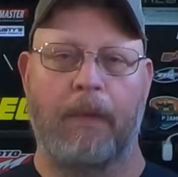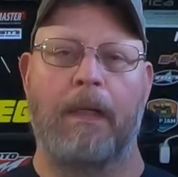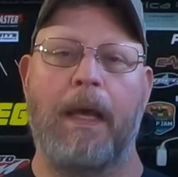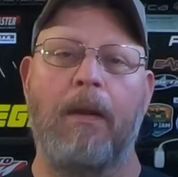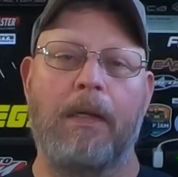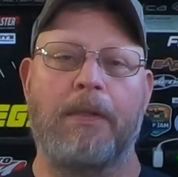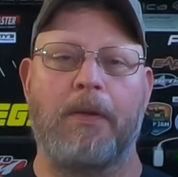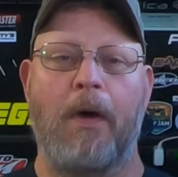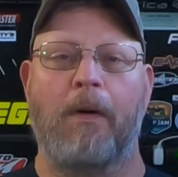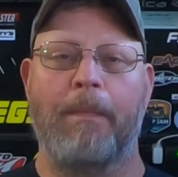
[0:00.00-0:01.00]
Now let's
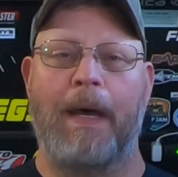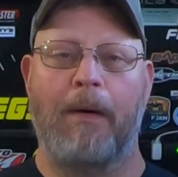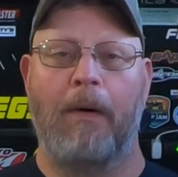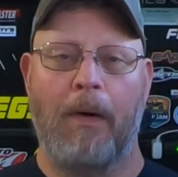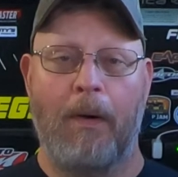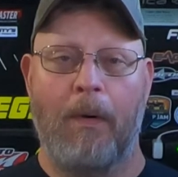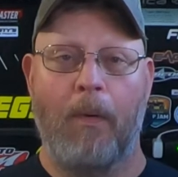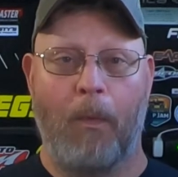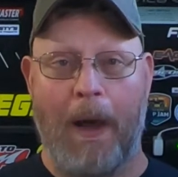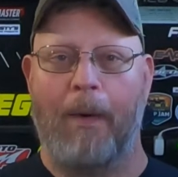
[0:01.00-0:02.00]
talk about
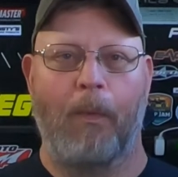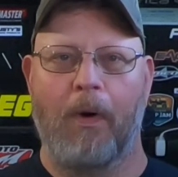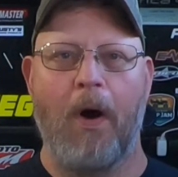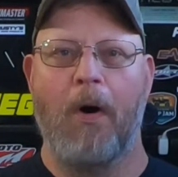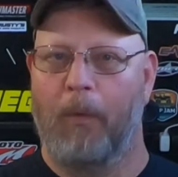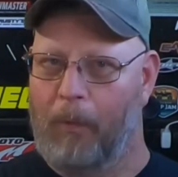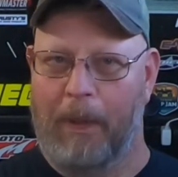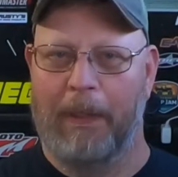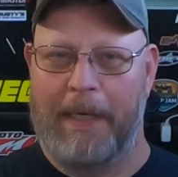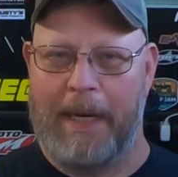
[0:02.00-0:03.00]
why we're all
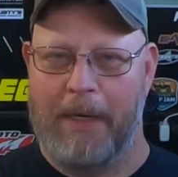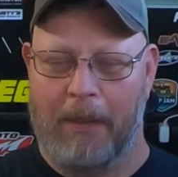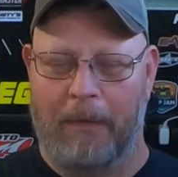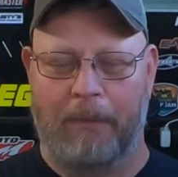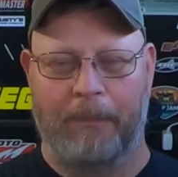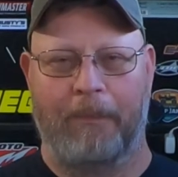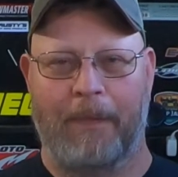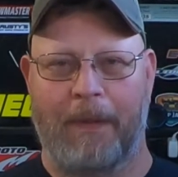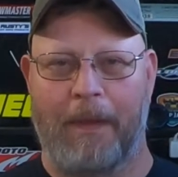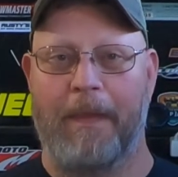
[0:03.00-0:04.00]
really here.
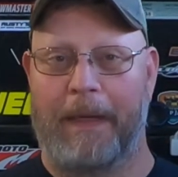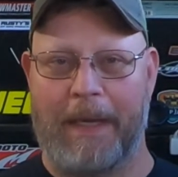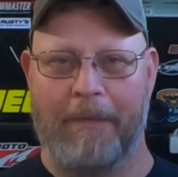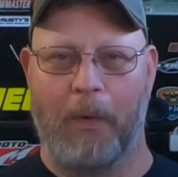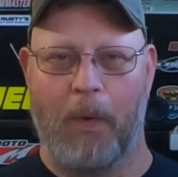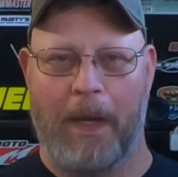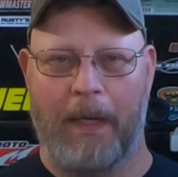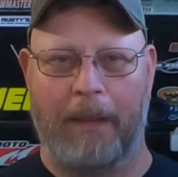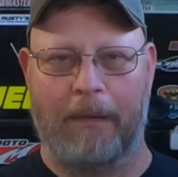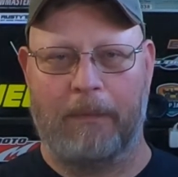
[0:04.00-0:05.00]
The giveaway.
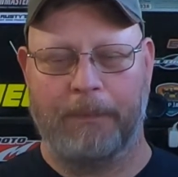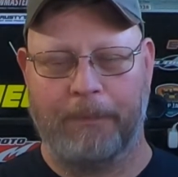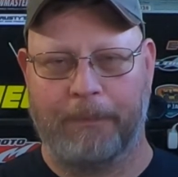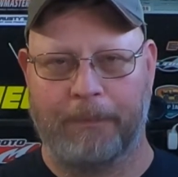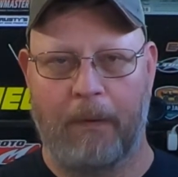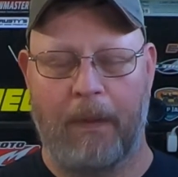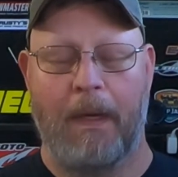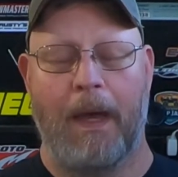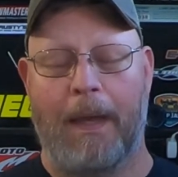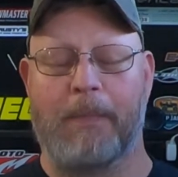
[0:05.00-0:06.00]

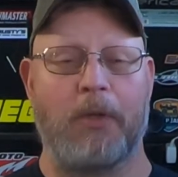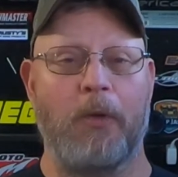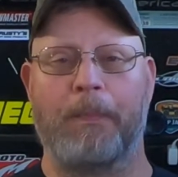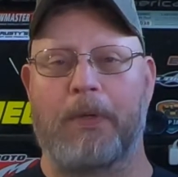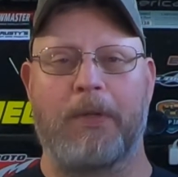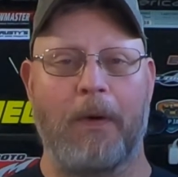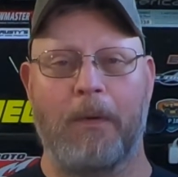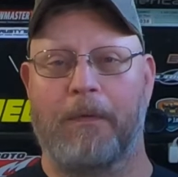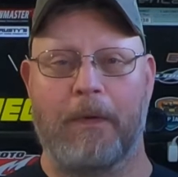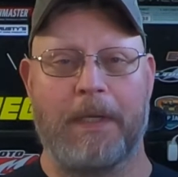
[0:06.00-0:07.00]
I'm super
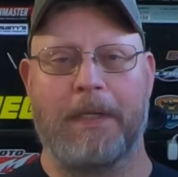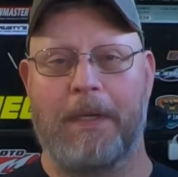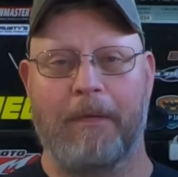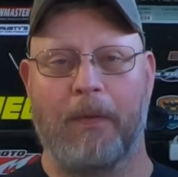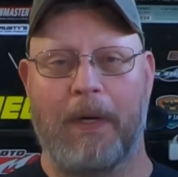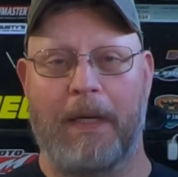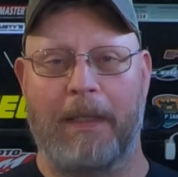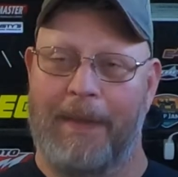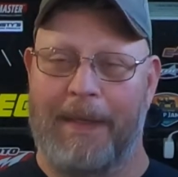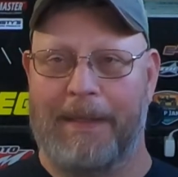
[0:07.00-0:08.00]
stoked for this giveaway.
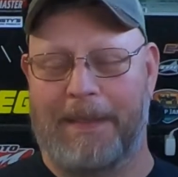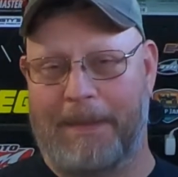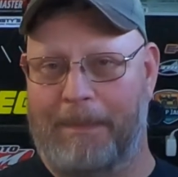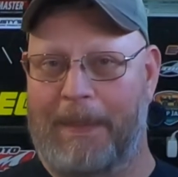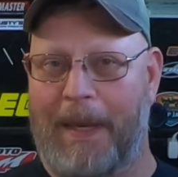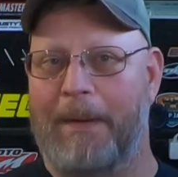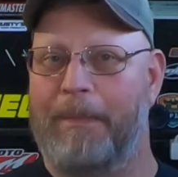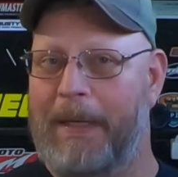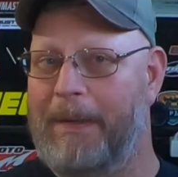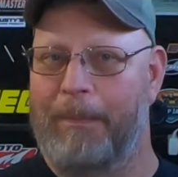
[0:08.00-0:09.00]
It's kind of
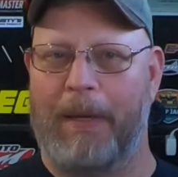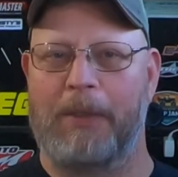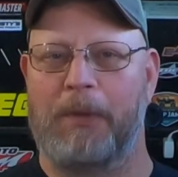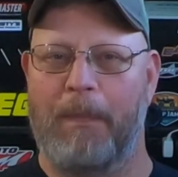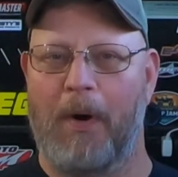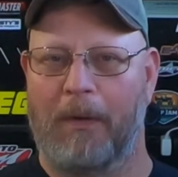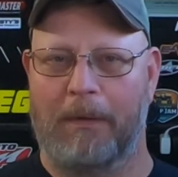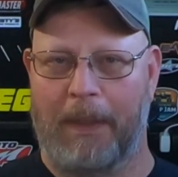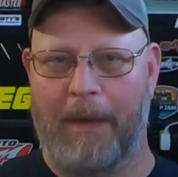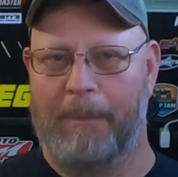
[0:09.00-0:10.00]
been the
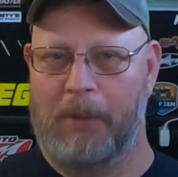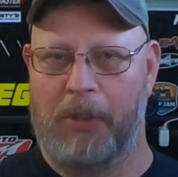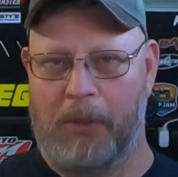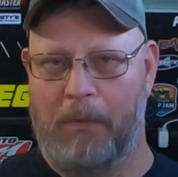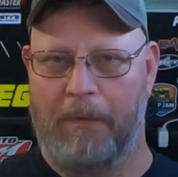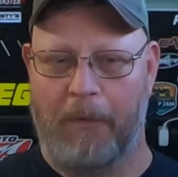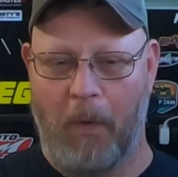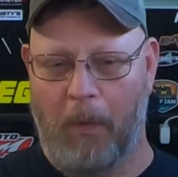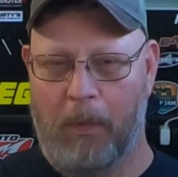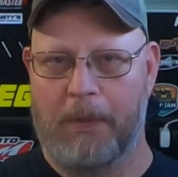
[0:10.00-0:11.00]
benchmark that I've been shooting
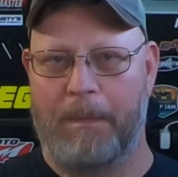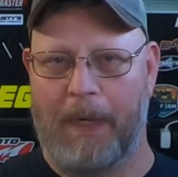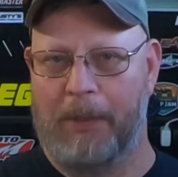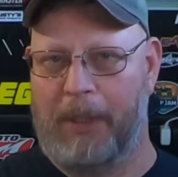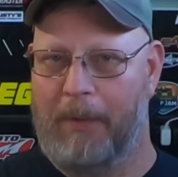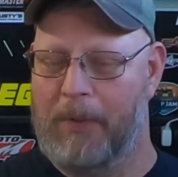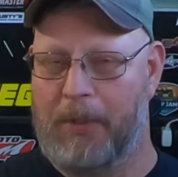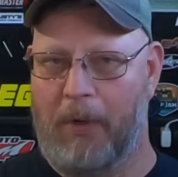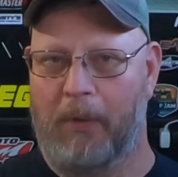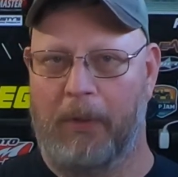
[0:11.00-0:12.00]
for once my channel
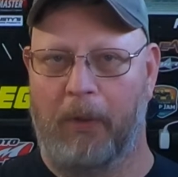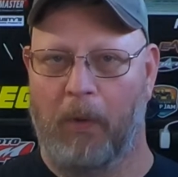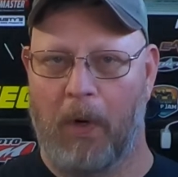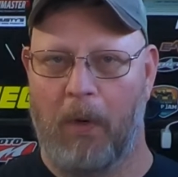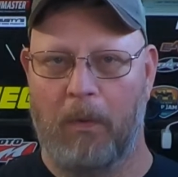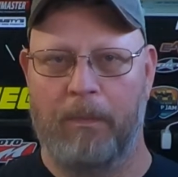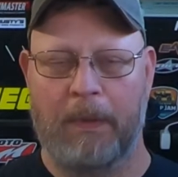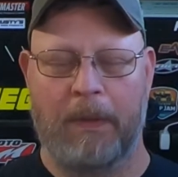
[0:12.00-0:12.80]
started to grow.